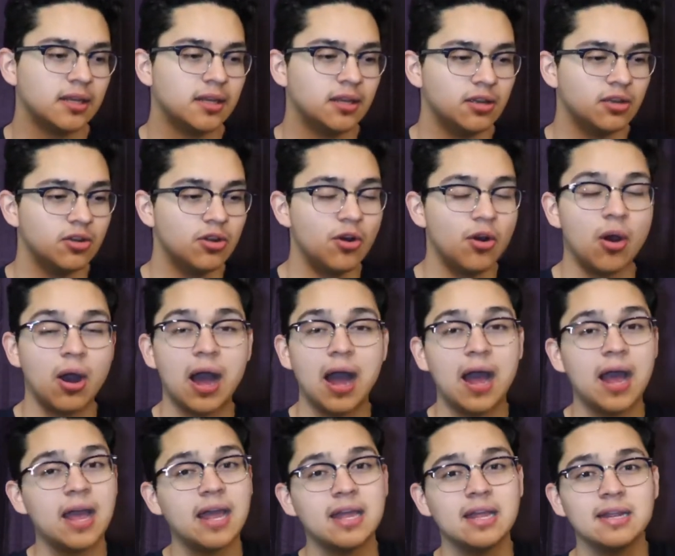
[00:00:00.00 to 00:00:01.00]
you know
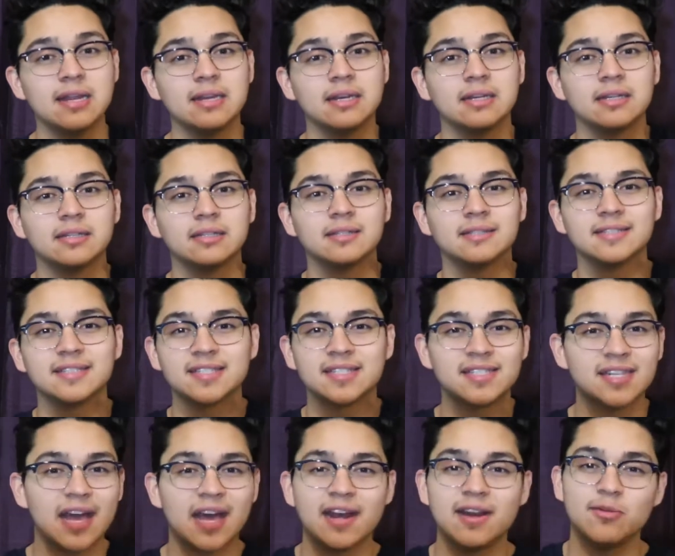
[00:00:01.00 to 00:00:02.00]
I ain't
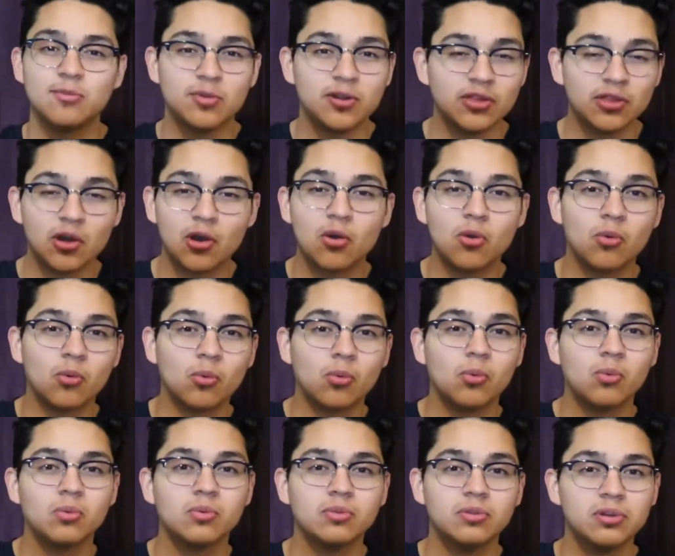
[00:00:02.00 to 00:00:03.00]
siding with no
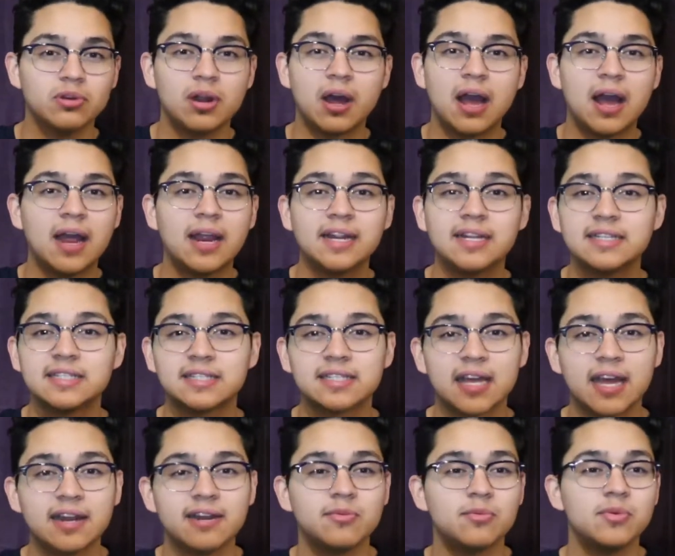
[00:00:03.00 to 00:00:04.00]
you know I ain't
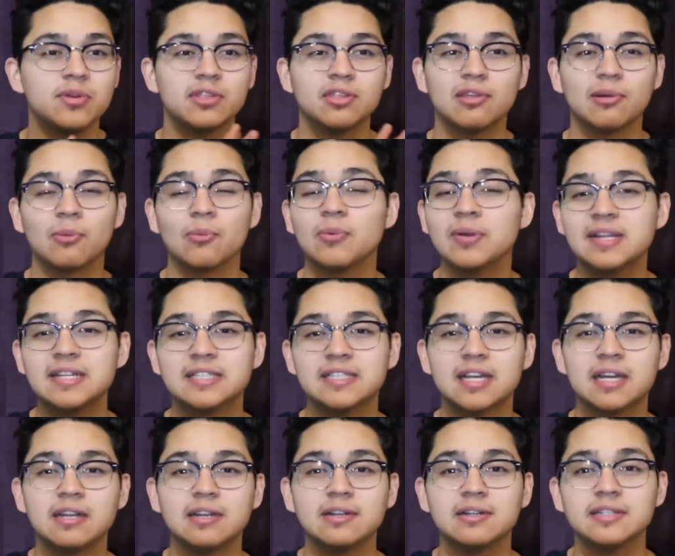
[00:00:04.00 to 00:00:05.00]
siding with the
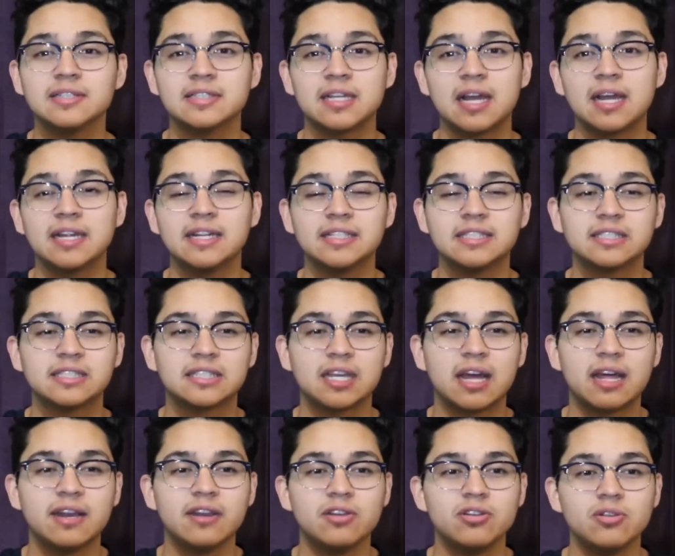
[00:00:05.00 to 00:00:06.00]
resellers. I ain't
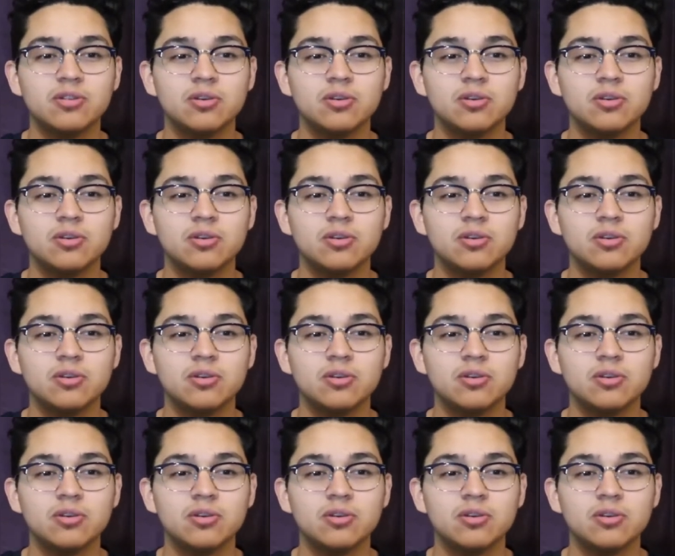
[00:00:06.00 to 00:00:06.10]
siding you